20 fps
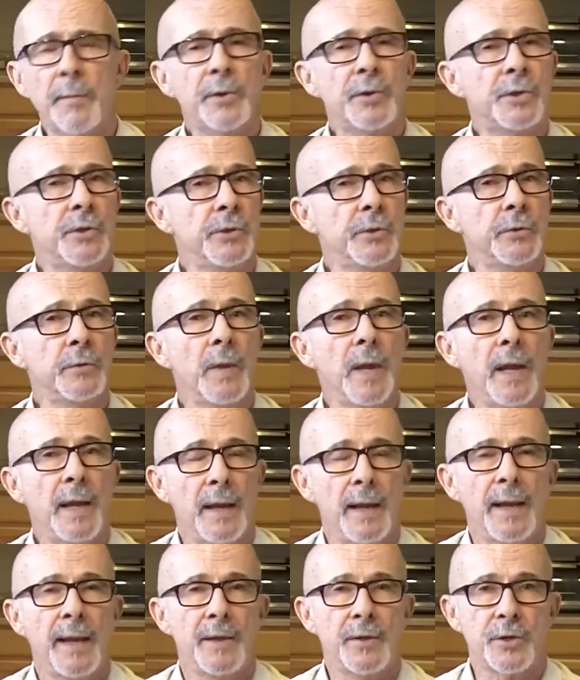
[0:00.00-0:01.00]
Number two,
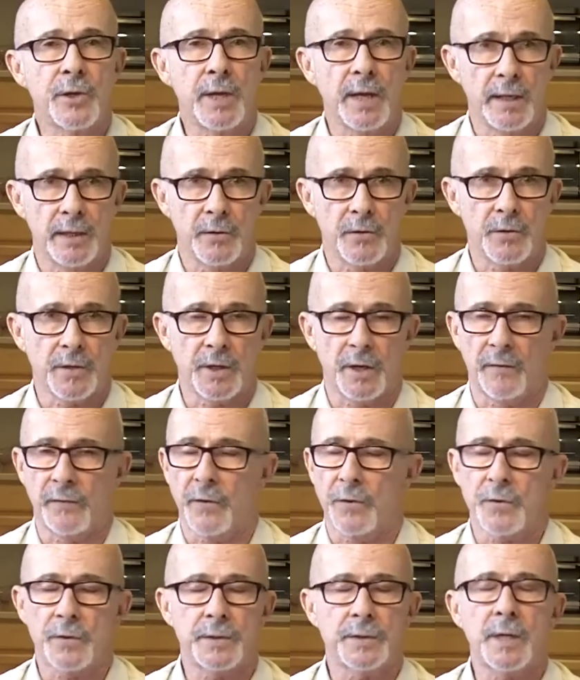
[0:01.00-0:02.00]
educate yourself.
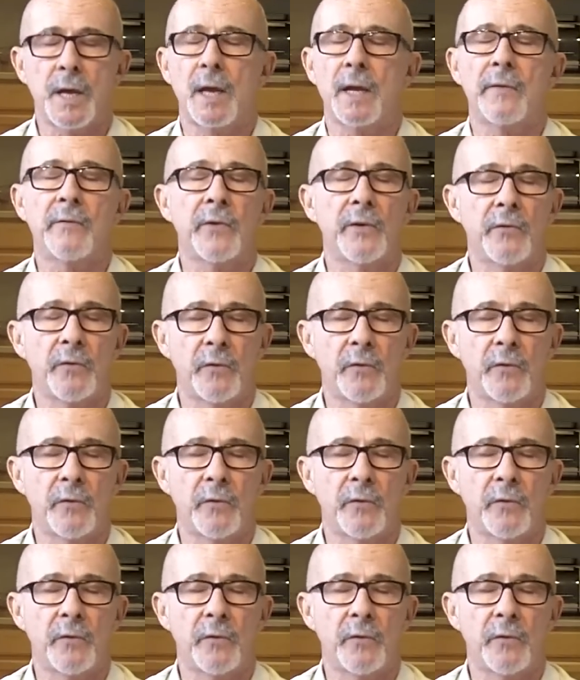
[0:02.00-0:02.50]
There's a ton of